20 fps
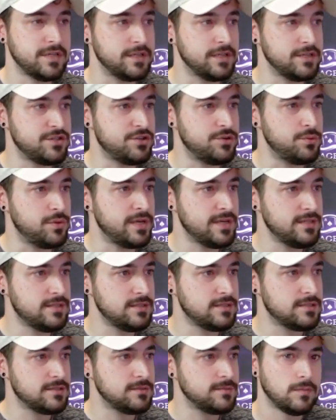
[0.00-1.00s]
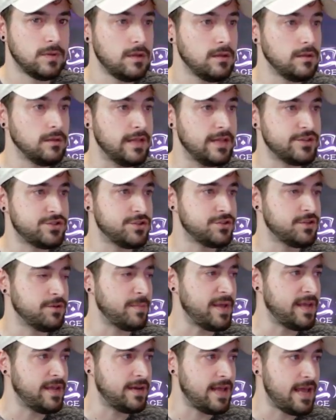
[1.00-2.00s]
2 hits. Ledger
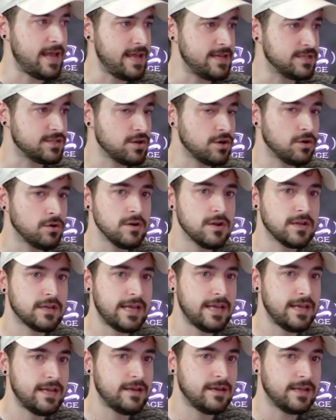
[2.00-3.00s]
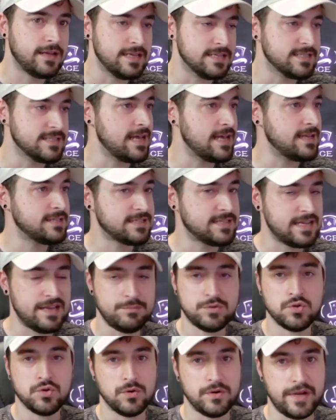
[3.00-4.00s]
Domain Ace Hurricane is that same
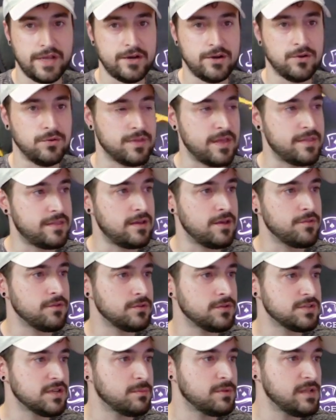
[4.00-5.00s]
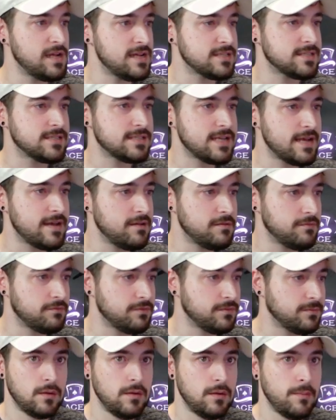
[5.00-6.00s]
tornado that the other subclasses have.
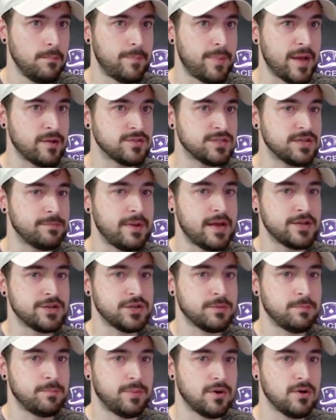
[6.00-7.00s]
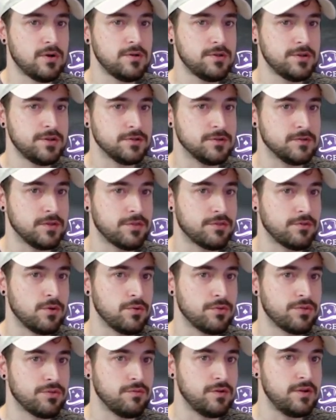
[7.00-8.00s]
Bouncing Magic Ball, you'll throw
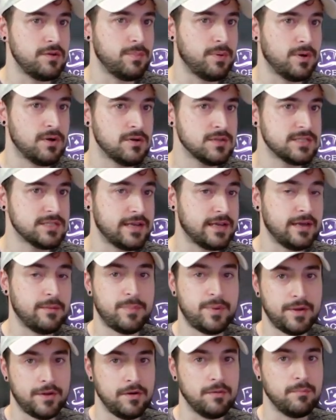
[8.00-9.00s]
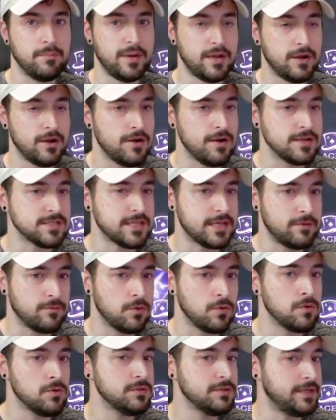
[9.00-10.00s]
3 balls that get bigger and bigger as they
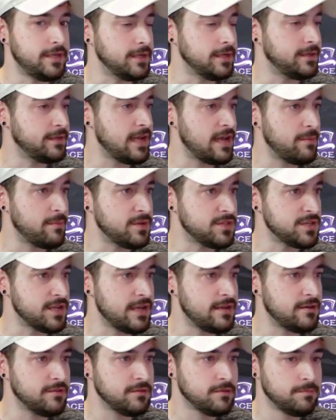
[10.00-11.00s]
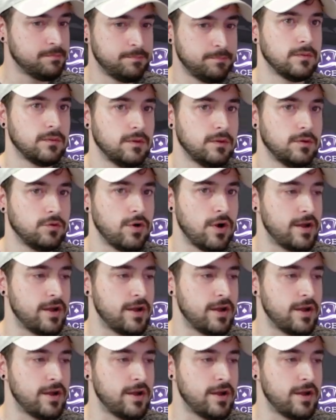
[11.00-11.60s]
roll, dealing damage ahead of them. Grand